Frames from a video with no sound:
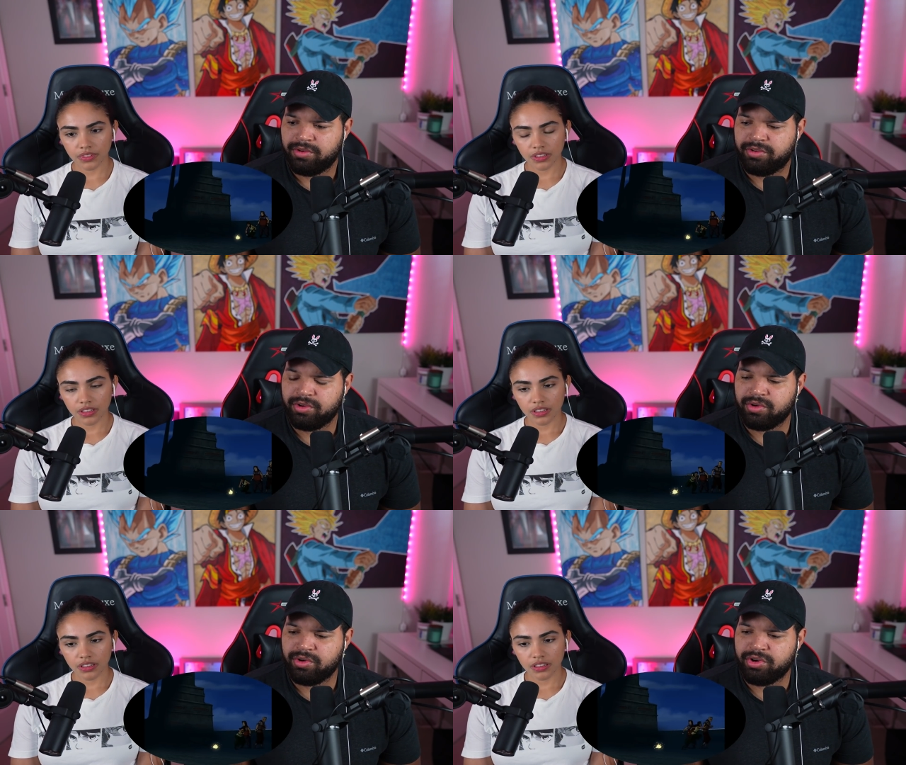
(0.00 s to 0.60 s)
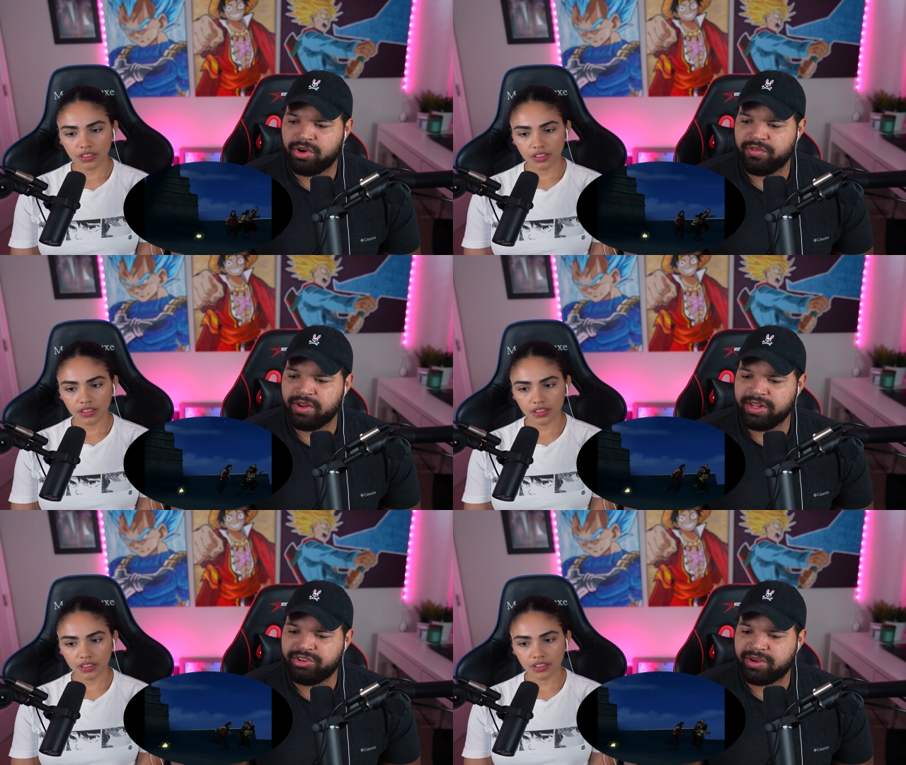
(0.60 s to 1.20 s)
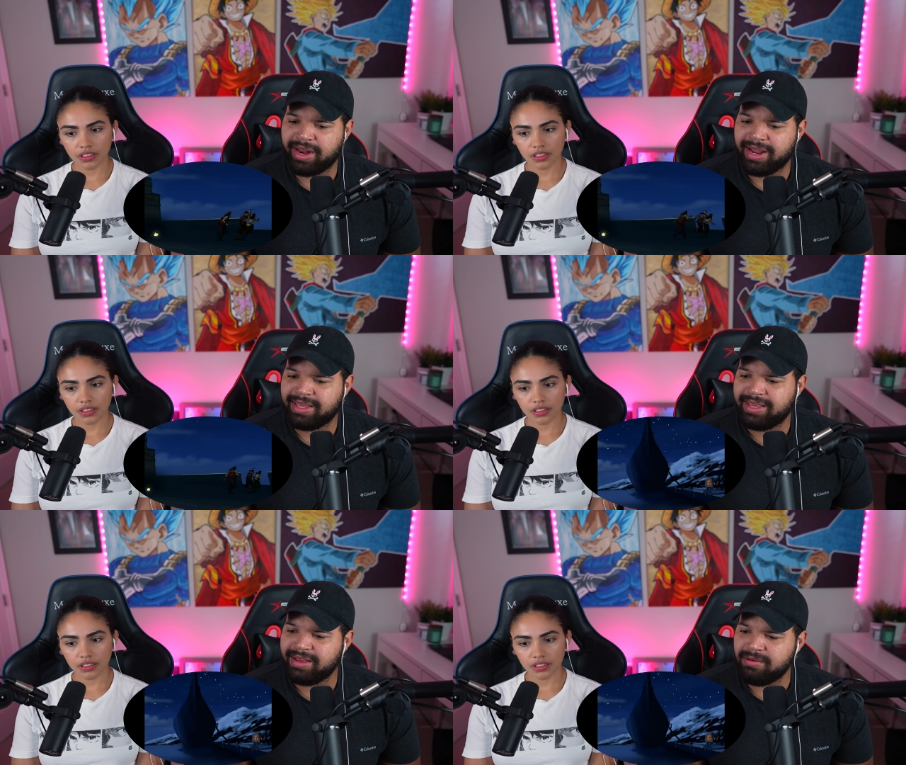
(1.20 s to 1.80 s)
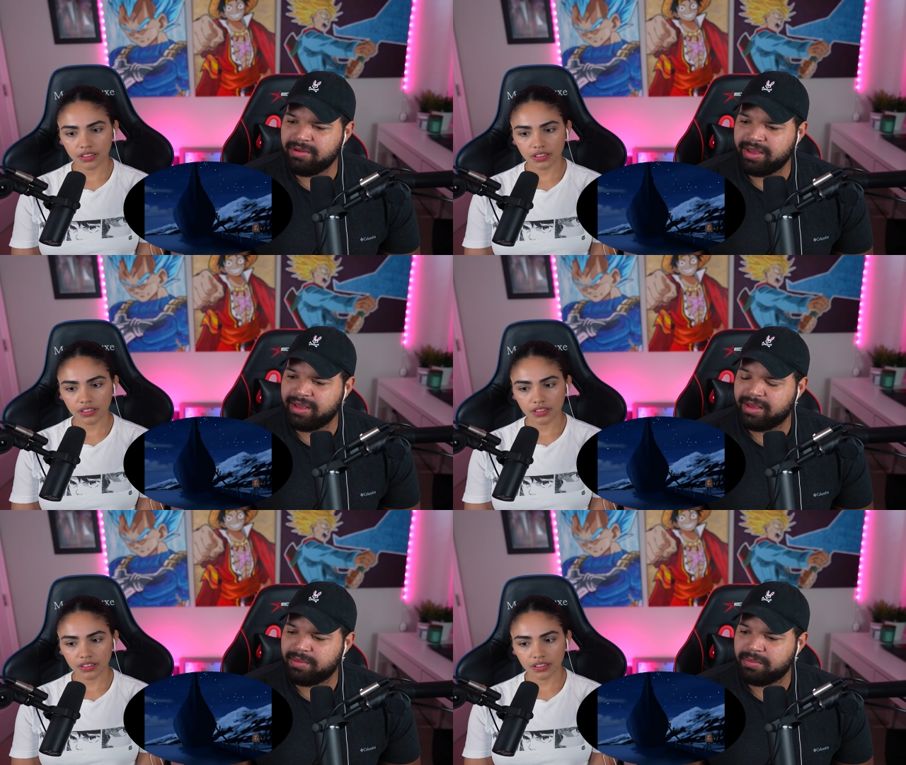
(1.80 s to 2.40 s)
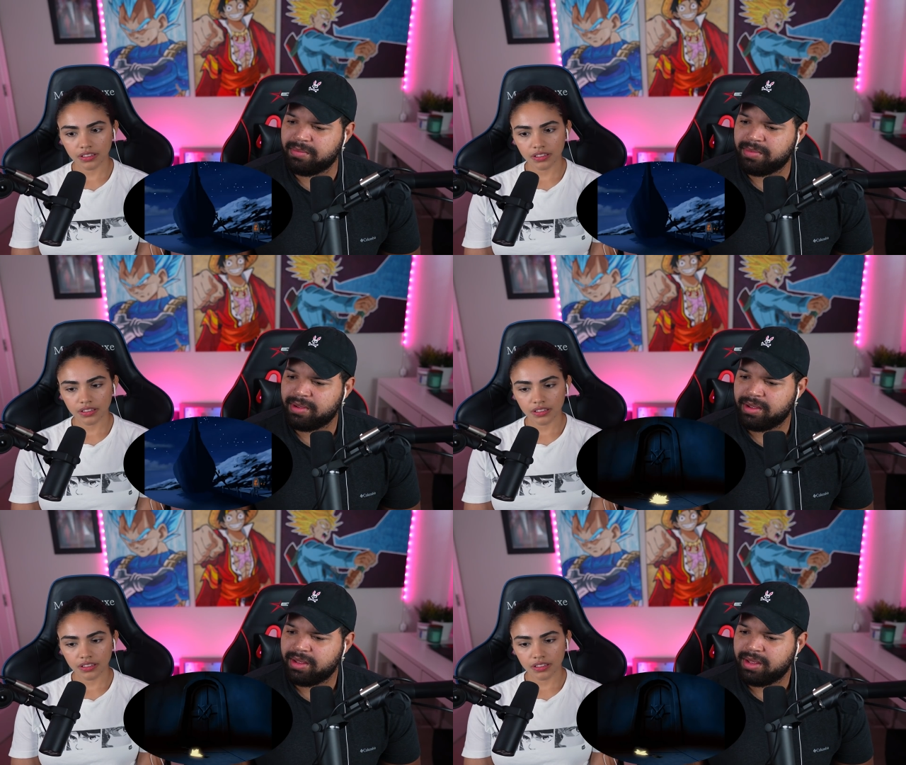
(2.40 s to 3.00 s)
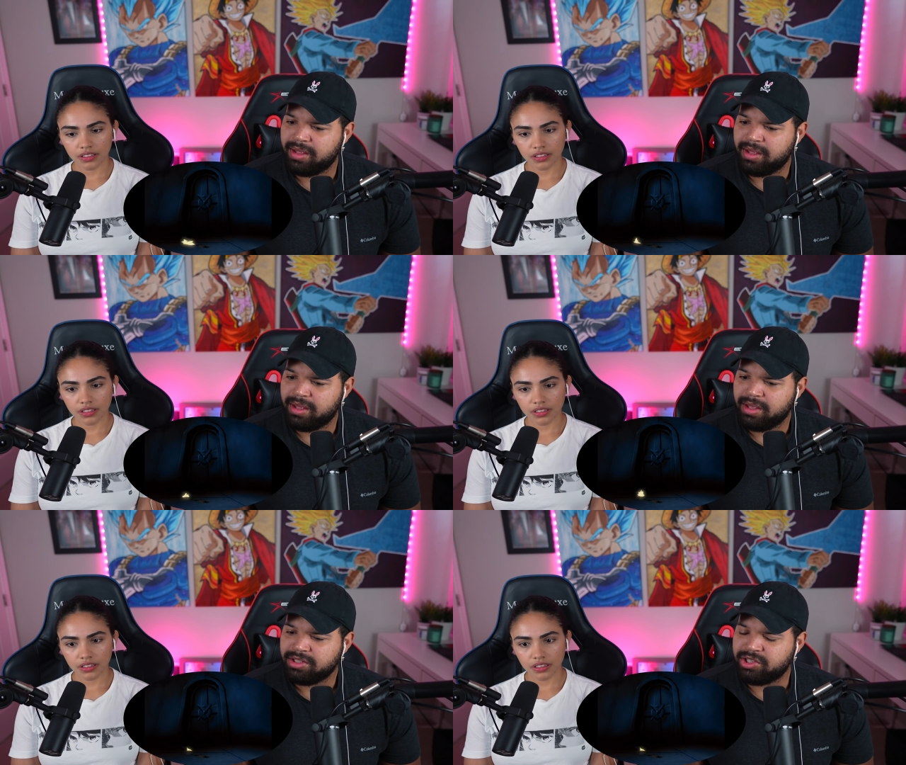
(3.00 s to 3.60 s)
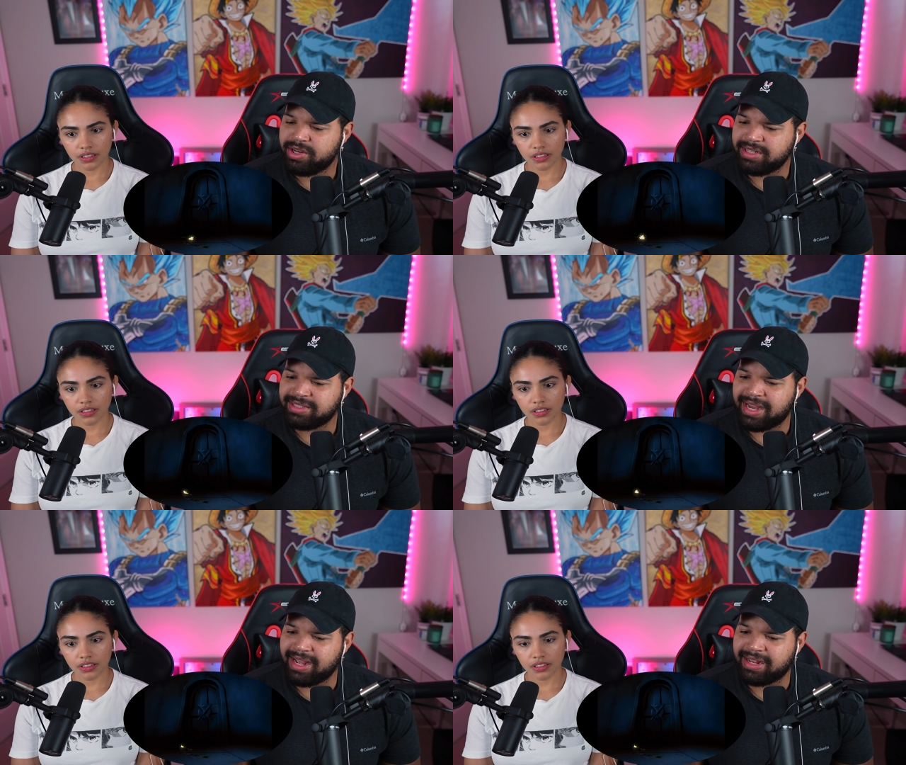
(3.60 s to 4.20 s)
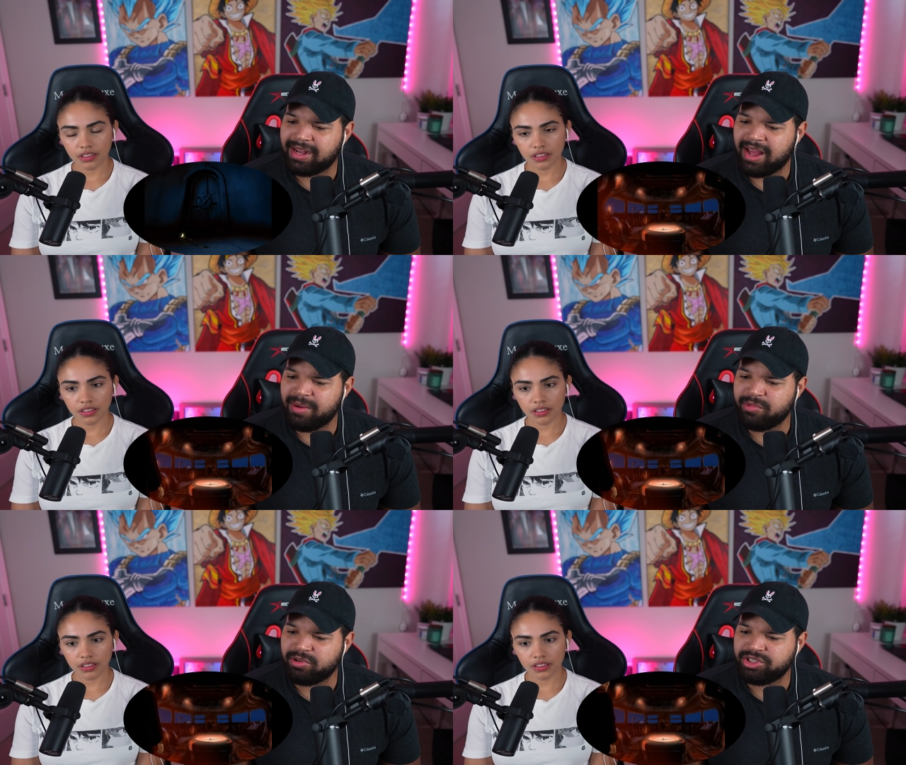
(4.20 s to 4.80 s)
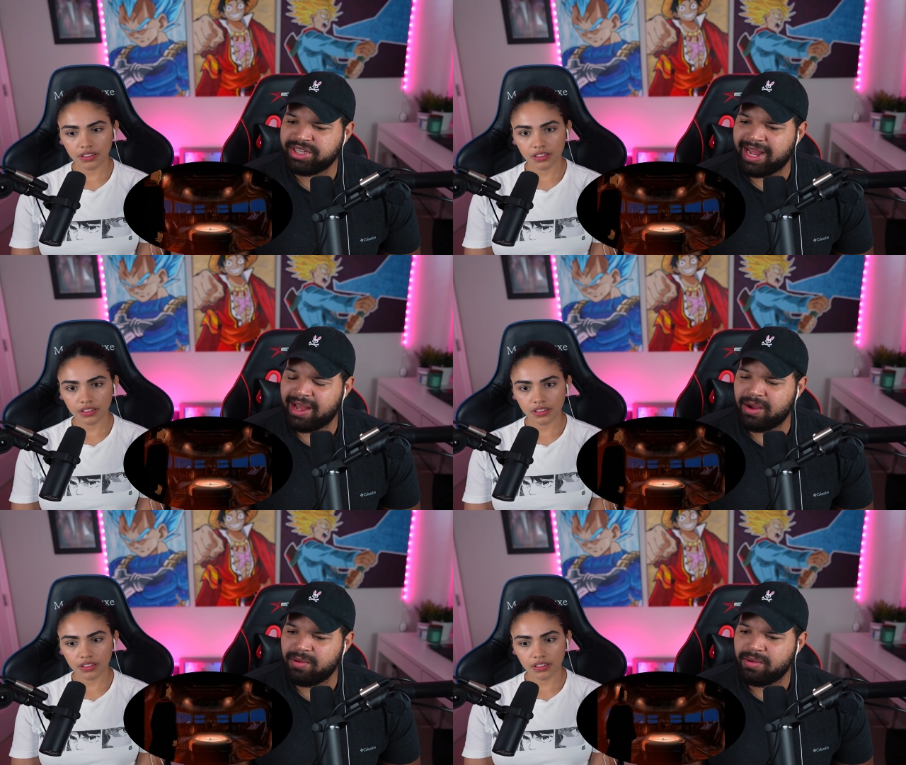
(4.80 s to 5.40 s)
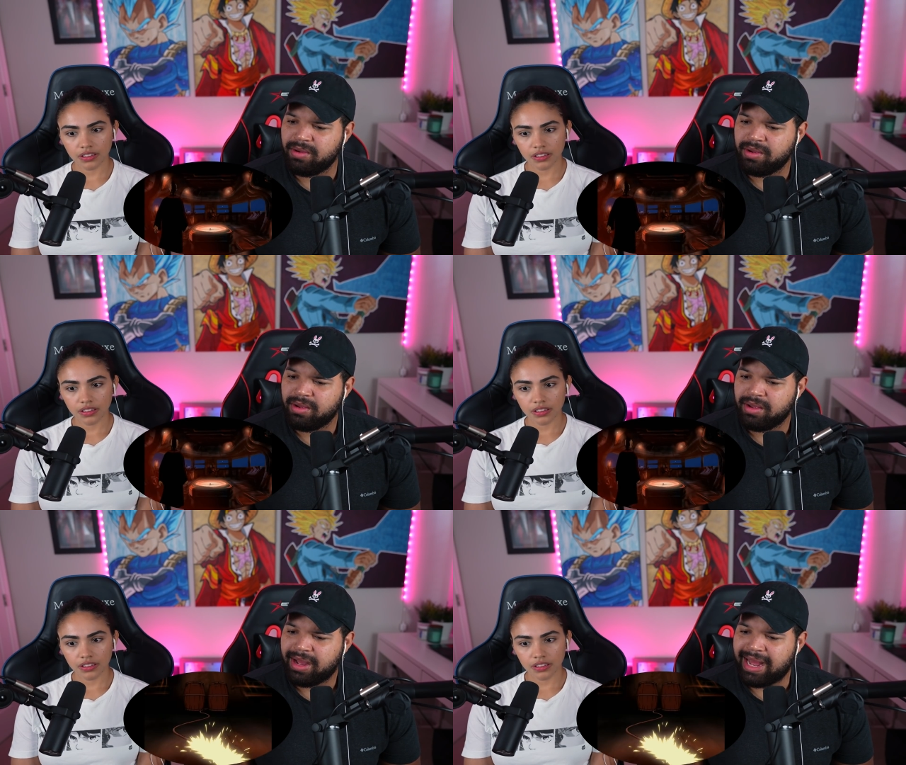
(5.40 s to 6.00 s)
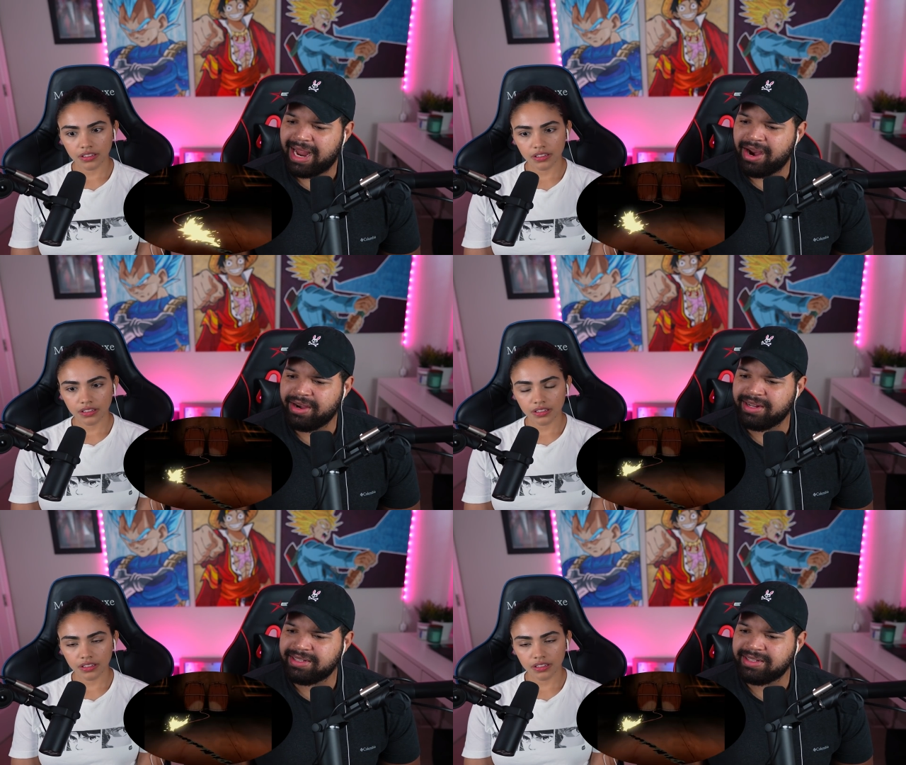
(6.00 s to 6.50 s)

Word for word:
Speaker 1: Dude, they're really trying to kill him. So this guy, Admiral Zhao, hired